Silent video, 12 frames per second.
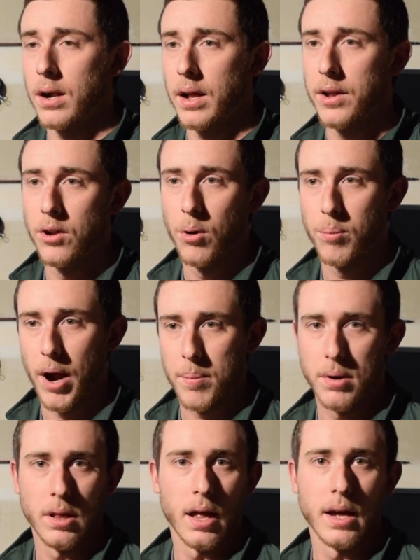and know
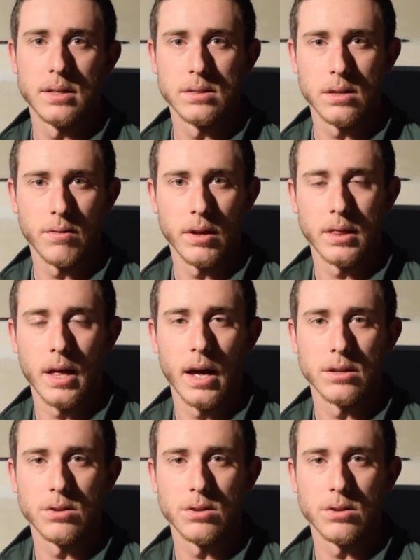property lines and stuff like that.